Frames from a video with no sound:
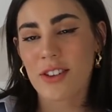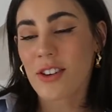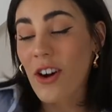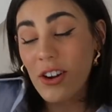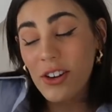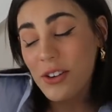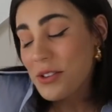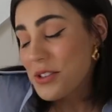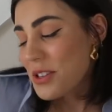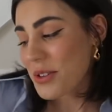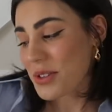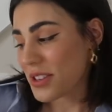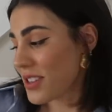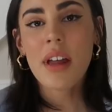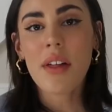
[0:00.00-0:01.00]
There are no
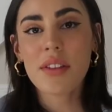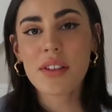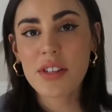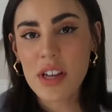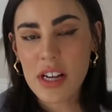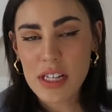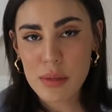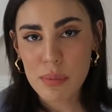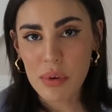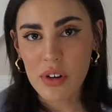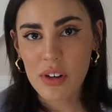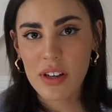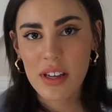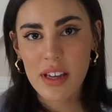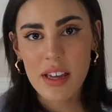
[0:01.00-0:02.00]
excuses. Now, this next
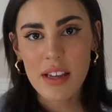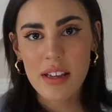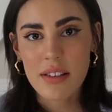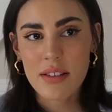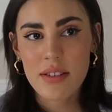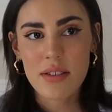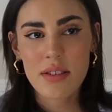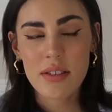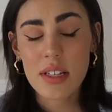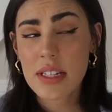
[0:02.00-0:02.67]
book is